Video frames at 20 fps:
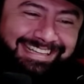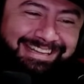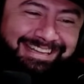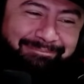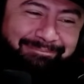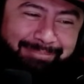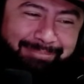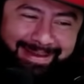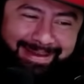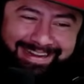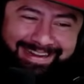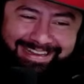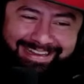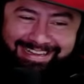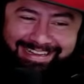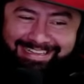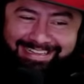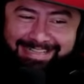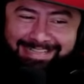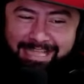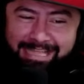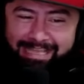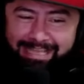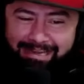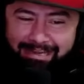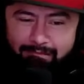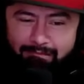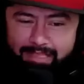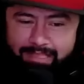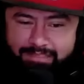but
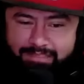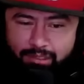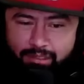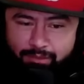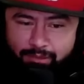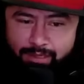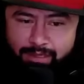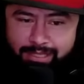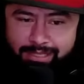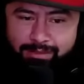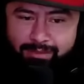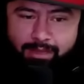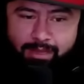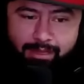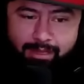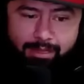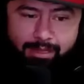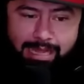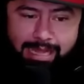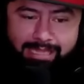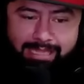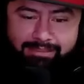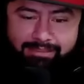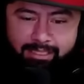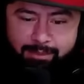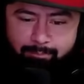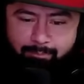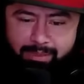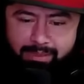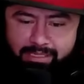anyway, so I
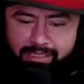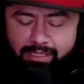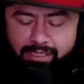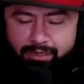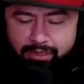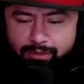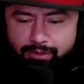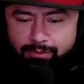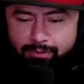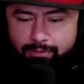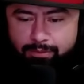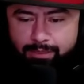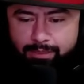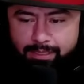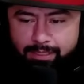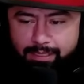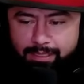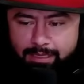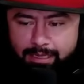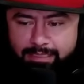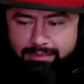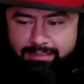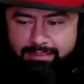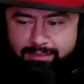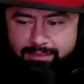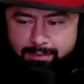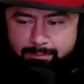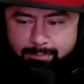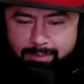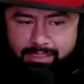think the
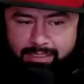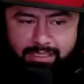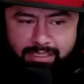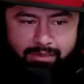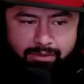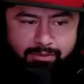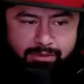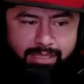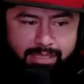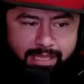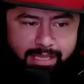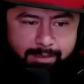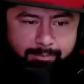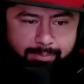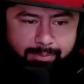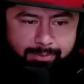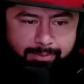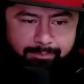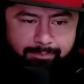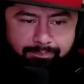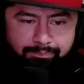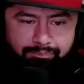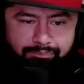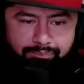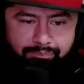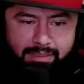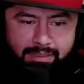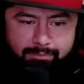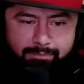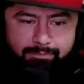BDO camp,
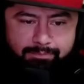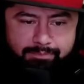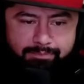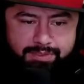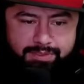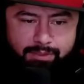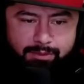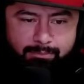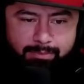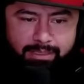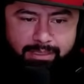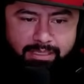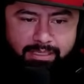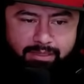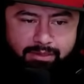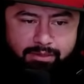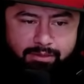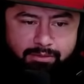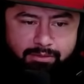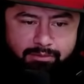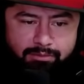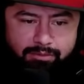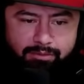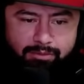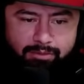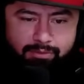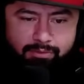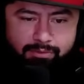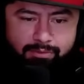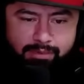so BDO,
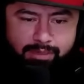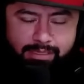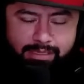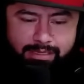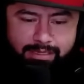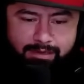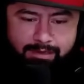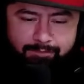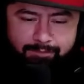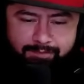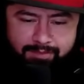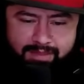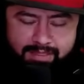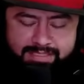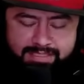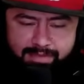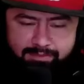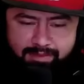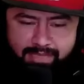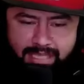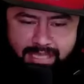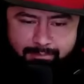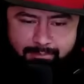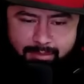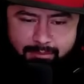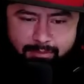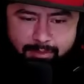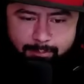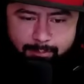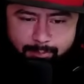Luno, and NF57 came
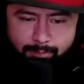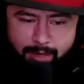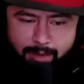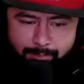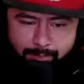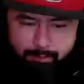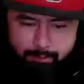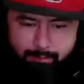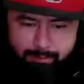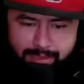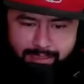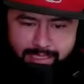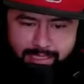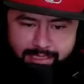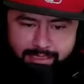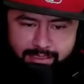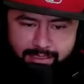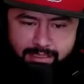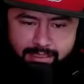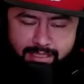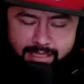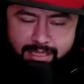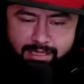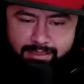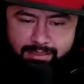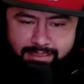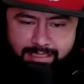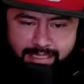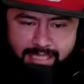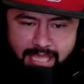in with a proper plan.
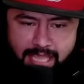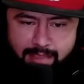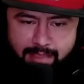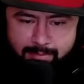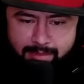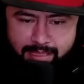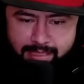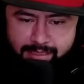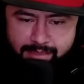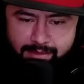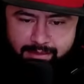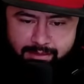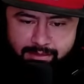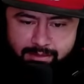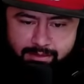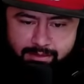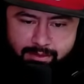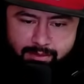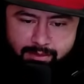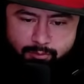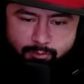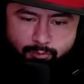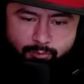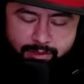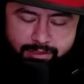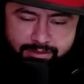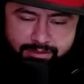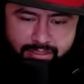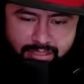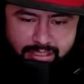They came in
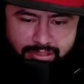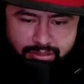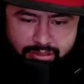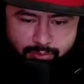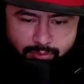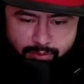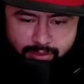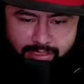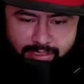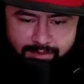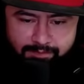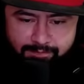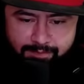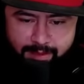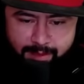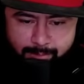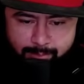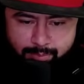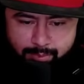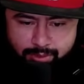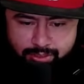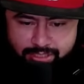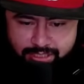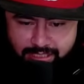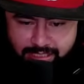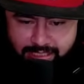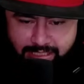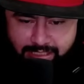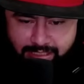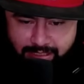with 3 of them
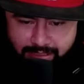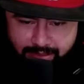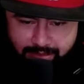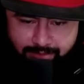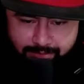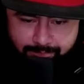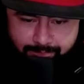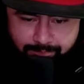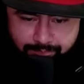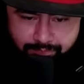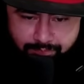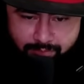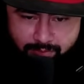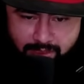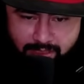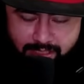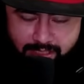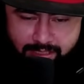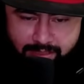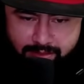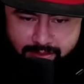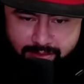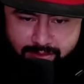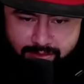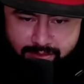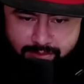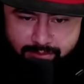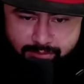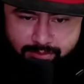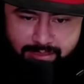pushing in here. Okay.
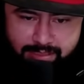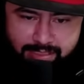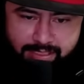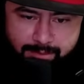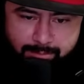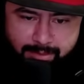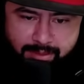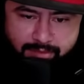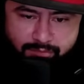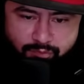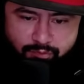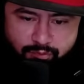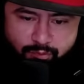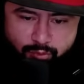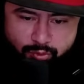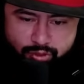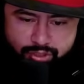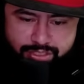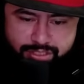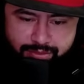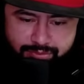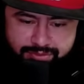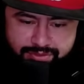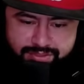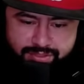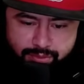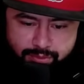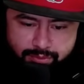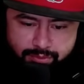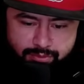Well, it ended up being 4 shells
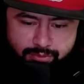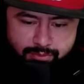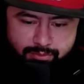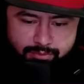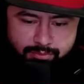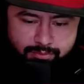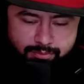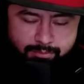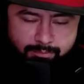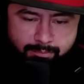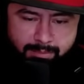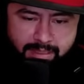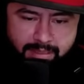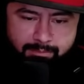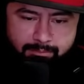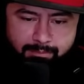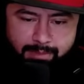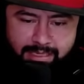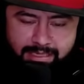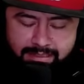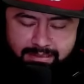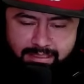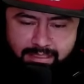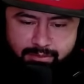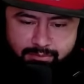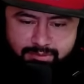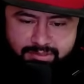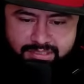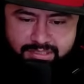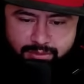total, but mainly it
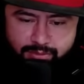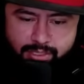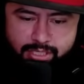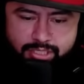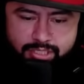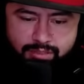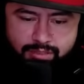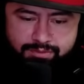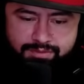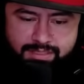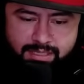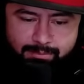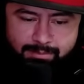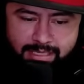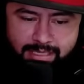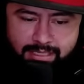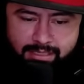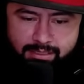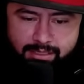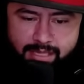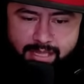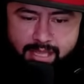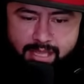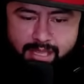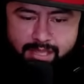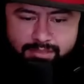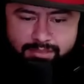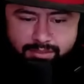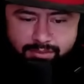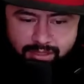was 3 shells coming in.
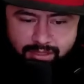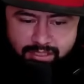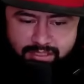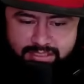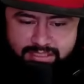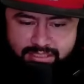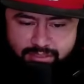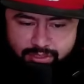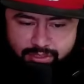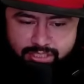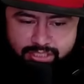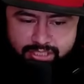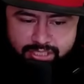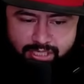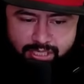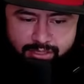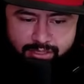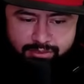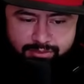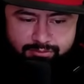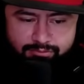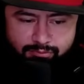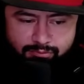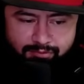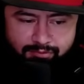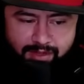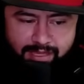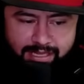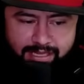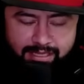So these 3 shells were
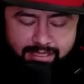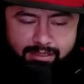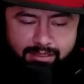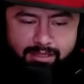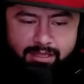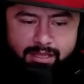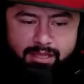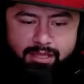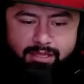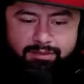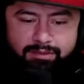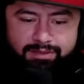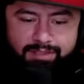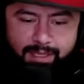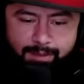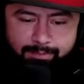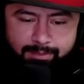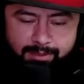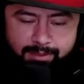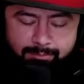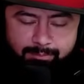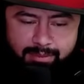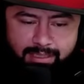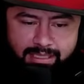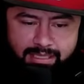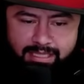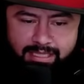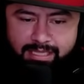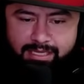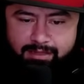fighting WB
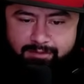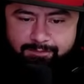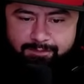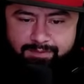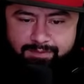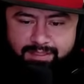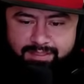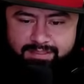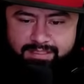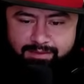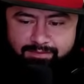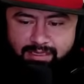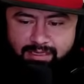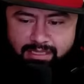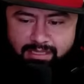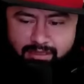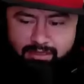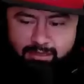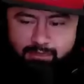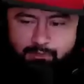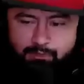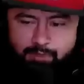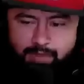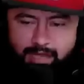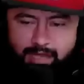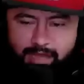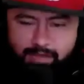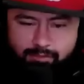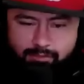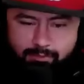and NF57 here,
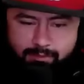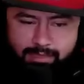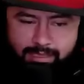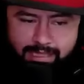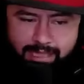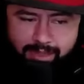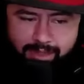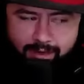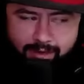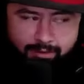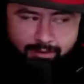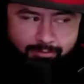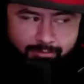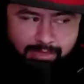while we had a